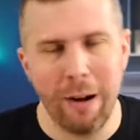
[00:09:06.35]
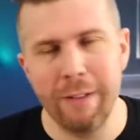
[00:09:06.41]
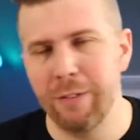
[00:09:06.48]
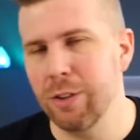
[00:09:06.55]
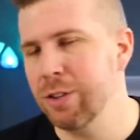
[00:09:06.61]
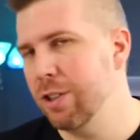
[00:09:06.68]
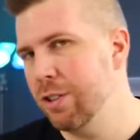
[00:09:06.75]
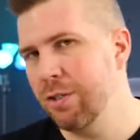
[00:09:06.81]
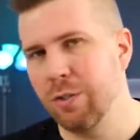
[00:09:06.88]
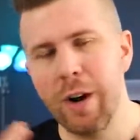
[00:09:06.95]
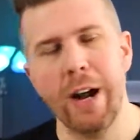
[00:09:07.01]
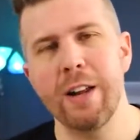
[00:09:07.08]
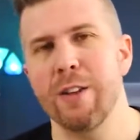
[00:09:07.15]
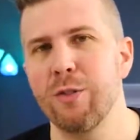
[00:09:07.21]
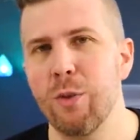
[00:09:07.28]
rifles. There's a
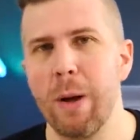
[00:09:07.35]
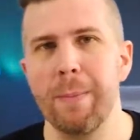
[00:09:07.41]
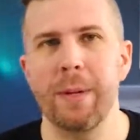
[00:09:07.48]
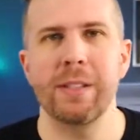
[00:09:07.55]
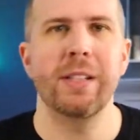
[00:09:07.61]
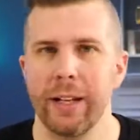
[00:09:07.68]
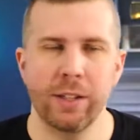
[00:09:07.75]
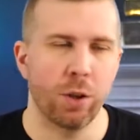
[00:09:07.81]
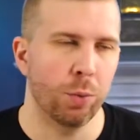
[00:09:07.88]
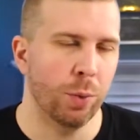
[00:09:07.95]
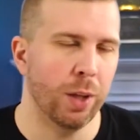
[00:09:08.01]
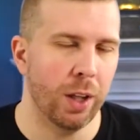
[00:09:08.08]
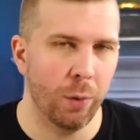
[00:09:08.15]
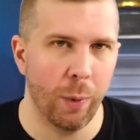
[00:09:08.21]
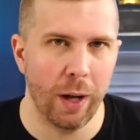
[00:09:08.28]
variety of weapons. It's a
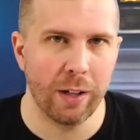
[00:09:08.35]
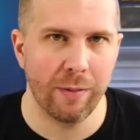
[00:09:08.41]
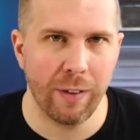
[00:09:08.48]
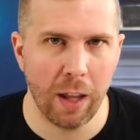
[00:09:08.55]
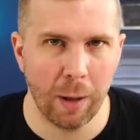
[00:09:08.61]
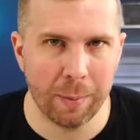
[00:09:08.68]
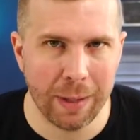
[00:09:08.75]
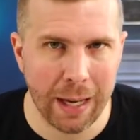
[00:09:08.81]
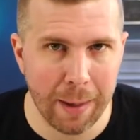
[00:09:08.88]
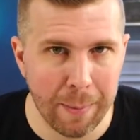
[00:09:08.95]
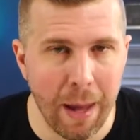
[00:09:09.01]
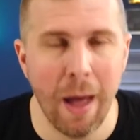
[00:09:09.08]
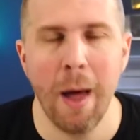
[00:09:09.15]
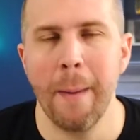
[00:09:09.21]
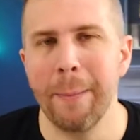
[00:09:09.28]
really well developed game,
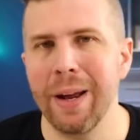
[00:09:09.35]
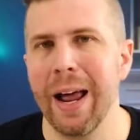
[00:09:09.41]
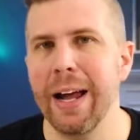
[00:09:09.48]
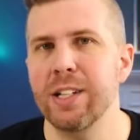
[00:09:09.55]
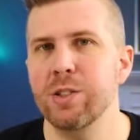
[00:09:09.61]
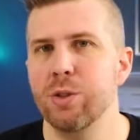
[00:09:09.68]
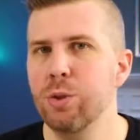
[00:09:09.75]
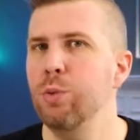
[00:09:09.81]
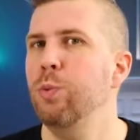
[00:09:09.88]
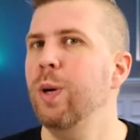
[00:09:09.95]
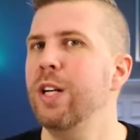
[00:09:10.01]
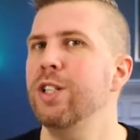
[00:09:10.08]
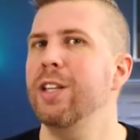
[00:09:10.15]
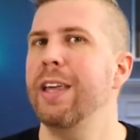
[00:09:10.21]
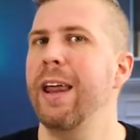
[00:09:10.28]
but I do
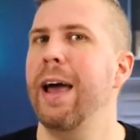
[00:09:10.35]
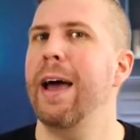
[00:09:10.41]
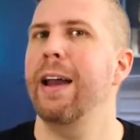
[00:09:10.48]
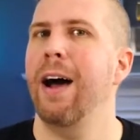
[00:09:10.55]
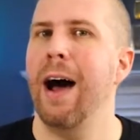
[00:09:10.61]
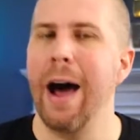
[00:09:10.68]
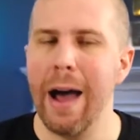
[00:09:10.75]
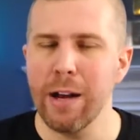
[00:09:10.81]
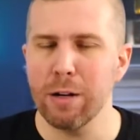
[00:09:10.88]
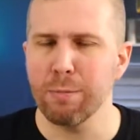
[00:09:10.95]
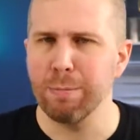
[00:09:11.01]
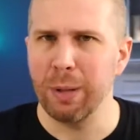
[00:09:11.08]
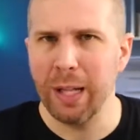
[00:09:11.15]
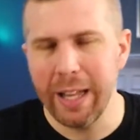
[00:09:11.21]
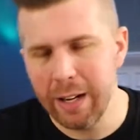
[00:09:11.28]
wish it had higher
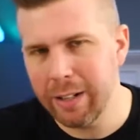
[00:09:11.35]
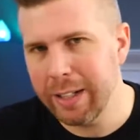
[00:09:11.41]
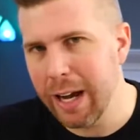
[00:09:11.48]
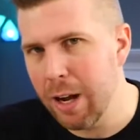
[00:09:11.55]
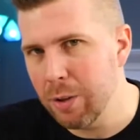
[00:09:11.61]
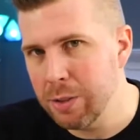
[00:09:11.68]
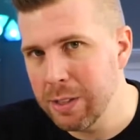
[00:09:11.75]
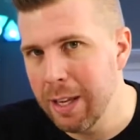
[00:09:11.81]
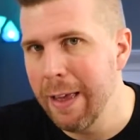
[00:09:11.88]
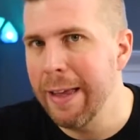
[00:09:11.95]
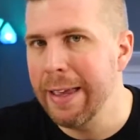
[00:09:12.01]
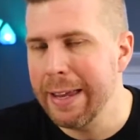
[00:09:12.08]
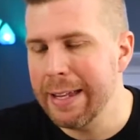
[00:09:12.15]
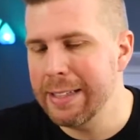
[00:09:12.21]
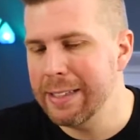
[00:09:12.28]
player counts
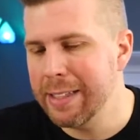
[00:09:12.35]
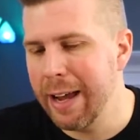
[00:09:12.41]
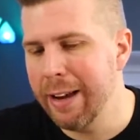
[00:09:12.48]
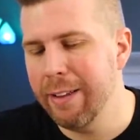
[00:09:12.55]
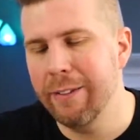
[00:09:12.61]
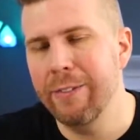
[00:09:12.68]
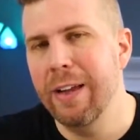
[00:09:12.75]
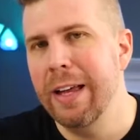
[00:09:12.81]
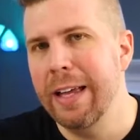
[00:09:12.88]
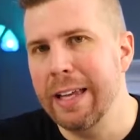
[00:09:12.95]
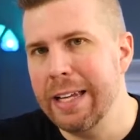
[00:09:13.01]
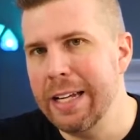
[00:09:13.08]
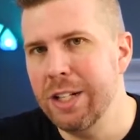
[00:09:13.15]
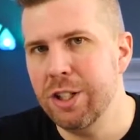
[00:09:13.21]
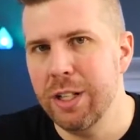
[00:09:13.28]
inside of
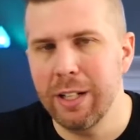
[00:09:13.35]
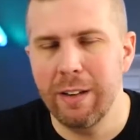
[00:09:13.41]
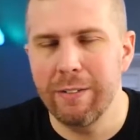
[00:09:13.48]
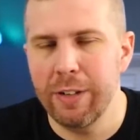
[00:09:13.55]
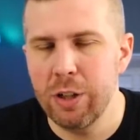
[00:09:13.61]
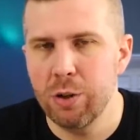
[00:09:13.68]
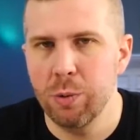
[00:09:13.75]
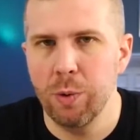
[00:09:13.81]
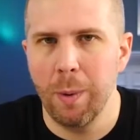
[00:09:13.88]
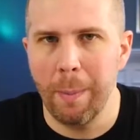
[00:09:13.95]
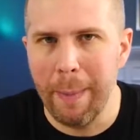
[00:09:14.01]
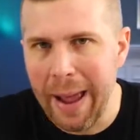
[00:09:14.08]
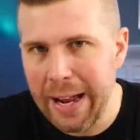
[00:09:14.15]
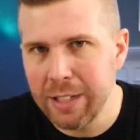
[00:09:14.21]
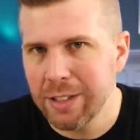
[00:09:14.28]
each individual
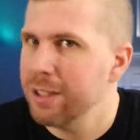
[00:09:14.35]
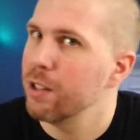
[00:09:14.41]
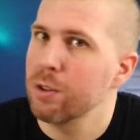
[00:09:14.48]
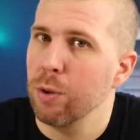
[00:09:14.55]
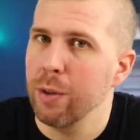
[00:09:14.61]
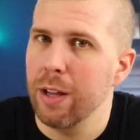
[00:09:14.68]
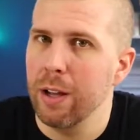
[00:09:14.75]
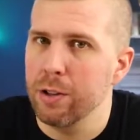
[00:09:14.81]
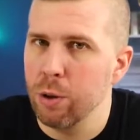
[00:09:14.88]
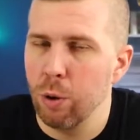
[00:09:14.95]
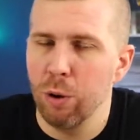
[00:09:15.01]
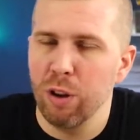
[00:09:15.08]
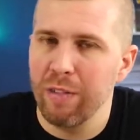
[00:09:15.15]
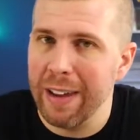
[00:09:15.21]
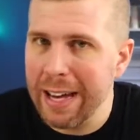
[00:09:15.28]
match, because there's only a
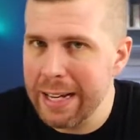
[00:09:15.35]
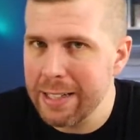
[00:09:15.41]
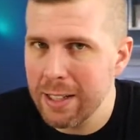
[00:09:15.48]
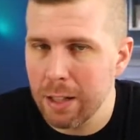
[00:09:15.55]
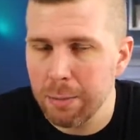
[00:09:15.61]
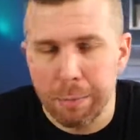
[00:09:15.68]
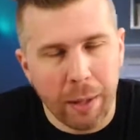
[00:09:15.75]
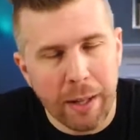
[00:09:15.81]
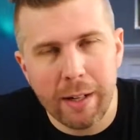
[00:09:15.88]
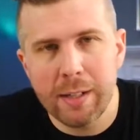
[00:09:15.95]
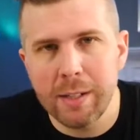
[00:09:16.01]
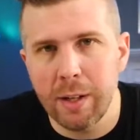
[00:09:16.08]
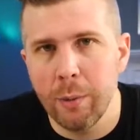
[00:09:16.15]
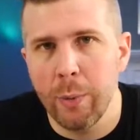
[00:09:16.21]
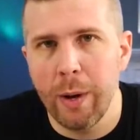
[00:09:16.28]
total of 18
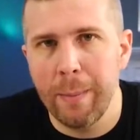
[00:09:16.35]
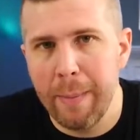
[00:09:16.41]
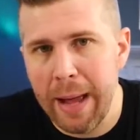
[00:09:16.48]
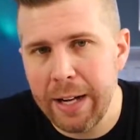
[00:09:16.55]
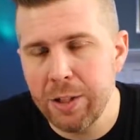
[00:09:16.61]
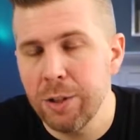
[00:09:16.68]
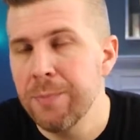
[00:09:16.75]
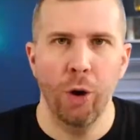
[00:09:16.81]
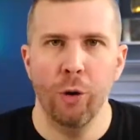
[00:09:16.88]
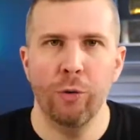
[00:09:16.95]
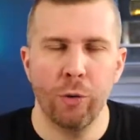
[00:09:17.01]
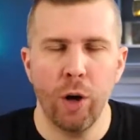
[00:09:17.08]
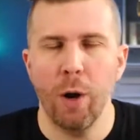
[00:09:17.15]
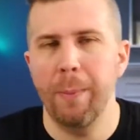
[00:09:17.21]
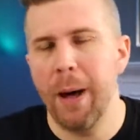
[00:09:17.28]
players in one match.
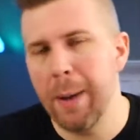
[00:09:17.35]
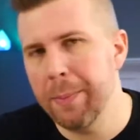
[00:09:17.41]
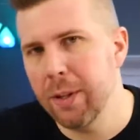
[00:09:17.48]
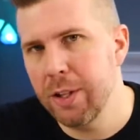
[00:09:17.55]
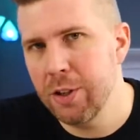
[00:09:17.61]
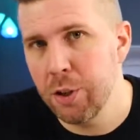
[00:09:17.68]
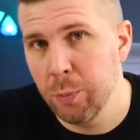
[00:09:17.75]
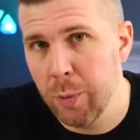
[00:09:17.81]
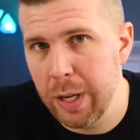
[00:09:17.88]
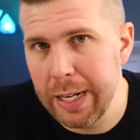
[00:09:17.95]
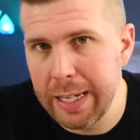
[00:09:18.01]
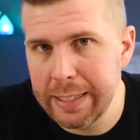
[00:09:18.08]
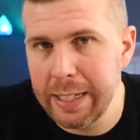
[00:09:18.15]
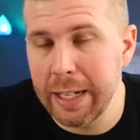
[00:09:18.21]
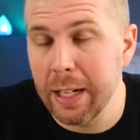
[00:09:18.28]
Overall, Population 1
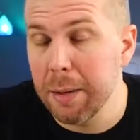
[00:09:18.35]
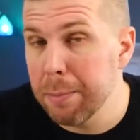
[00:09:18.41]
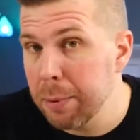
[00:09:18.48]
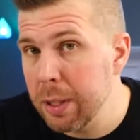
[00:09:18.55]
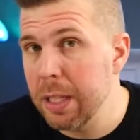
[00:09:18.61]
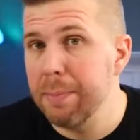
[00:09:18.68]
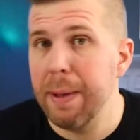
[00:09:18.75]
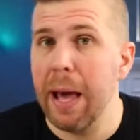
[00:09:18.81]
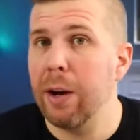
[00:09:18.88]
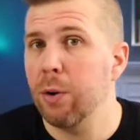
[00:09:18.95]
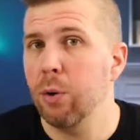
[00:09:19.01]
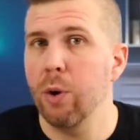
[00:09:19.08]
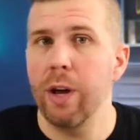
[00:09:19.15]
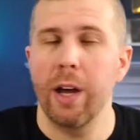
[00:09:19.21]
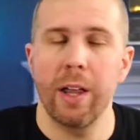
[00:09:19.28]
is a complete battle
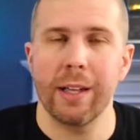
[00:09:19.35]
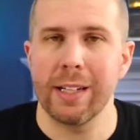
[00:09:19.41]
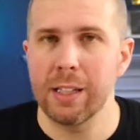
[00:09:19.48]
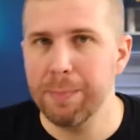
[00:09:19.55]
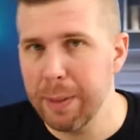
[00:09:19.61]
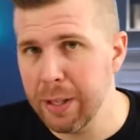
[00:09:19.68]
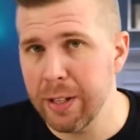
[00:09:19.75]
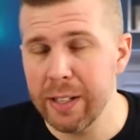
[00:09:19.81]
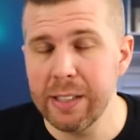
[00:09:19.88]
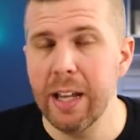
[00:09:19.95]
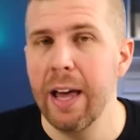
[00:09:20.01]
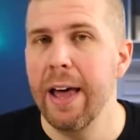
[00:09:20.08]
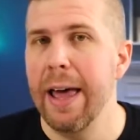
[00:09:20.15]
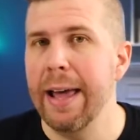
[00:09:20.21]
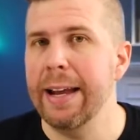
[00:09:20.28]
royale experience,
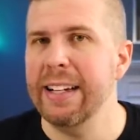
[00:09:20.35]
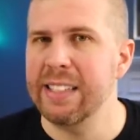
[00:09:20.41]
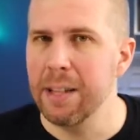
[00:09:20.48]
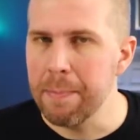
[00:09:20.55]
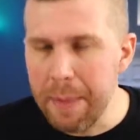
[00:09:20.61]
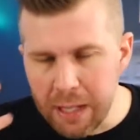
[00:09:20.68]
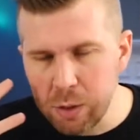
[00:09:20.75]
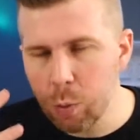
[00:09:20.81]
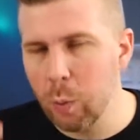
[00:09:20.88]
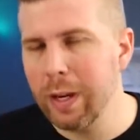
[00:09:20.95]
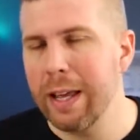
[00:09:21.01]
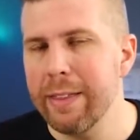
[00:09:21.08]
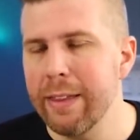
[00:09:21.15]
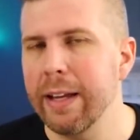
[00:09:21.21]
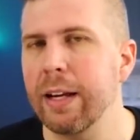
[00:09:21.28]
and it's the best one
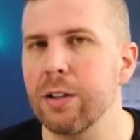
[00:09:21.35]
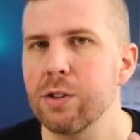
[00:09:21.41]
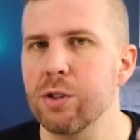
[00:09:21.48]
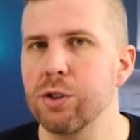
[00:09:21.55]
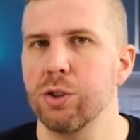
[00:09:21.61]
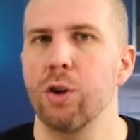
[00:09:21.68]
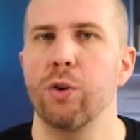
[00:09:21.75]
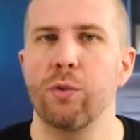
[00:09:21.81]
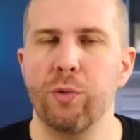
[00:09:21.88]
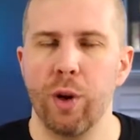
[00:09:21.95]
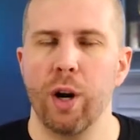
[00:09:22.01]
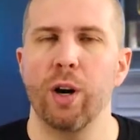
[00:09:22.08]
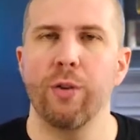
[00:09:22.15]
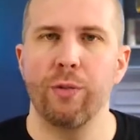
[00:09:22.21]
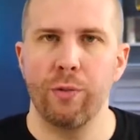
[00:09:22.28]
I think so
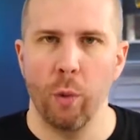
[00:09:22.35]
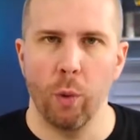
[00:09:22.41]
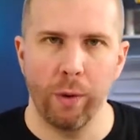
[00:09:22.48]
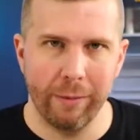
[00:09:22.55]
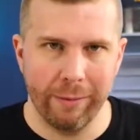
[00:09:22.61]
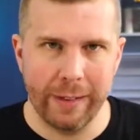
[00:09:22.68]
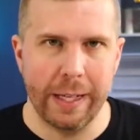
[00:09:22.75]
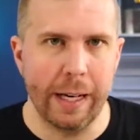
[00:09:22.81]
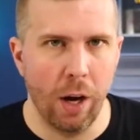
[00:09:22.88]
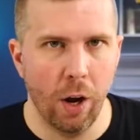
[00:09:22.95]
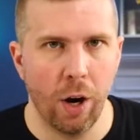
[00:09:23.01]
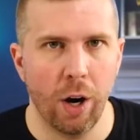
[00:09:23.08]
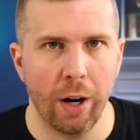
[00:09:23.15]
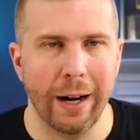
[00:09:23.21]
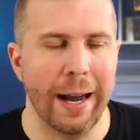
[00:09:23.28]
far for
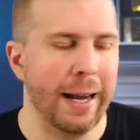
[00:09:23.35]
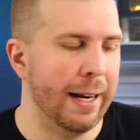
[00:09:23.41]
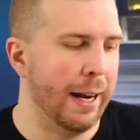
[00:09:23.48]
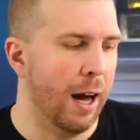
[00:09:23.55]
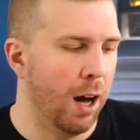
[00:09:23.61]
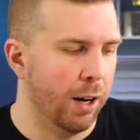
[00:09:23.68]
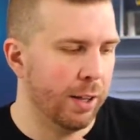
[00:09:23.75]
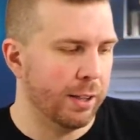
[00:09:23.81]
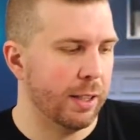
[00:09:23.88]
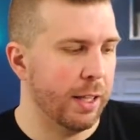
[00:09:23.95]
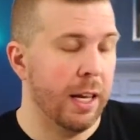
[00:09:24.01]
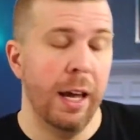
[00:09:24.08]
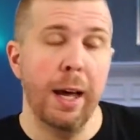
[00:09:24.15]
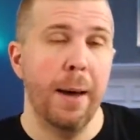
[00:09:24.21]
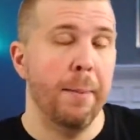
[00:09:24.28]
VR. And
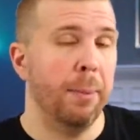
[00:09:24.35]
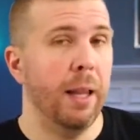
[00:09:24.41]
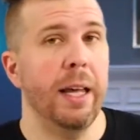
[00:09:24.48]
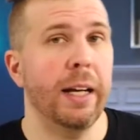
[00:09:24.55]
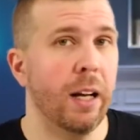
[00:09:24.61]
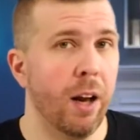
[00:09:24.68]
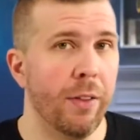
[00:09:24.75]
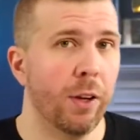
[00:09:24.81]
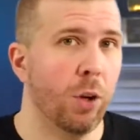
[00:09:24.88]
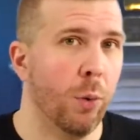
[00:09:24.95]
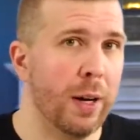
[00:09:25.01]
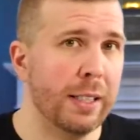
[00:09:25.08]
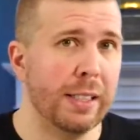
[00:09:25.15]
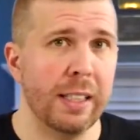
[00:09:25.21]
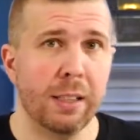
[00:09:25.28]
honestly, playing it on the
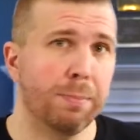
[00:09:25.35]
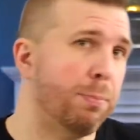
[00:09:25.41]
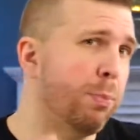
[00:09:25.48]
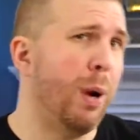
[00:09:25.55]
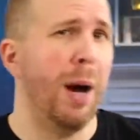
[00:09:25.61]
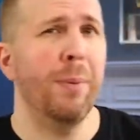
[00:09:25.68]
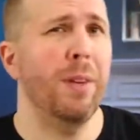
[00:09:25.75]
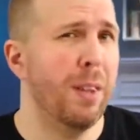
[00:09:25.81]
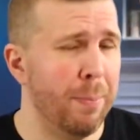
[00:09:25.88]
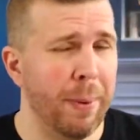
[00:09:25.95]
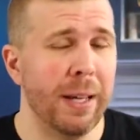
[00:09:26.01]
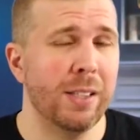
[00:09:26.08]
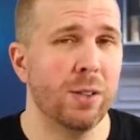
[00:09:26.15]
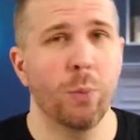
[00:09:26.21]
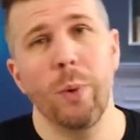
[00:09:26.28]
Quest is probably the
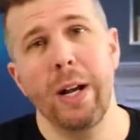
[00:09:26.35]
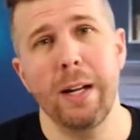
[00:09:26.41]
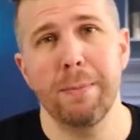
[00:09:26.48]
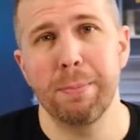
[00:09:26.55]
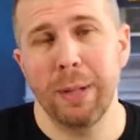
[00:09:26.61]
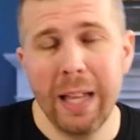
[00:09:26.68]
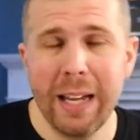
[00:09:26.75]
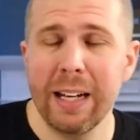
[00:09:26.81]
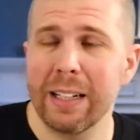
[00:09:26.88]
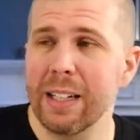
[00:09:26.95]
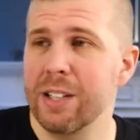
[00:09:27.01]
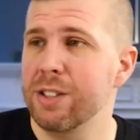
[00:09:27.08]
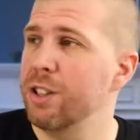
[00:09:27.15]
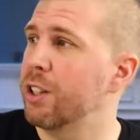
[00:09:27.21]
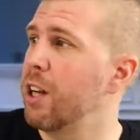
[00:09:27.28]
best way to play it,
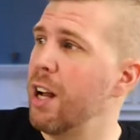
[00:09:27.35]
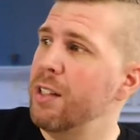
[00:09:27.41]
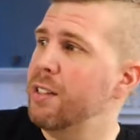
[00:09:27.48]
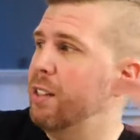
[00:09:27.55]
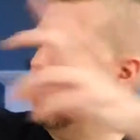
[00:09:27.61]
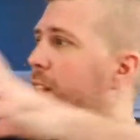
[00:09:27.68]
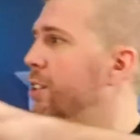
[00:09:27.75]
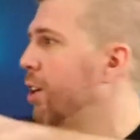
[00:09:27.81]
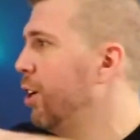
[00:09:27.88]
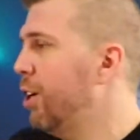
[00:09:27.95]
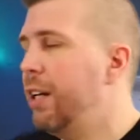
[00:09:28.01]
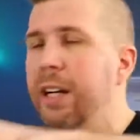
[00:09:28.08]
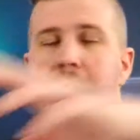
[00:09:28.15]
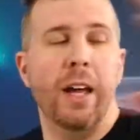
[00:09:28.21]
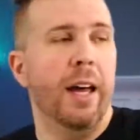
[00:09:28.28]
because you're constantly turning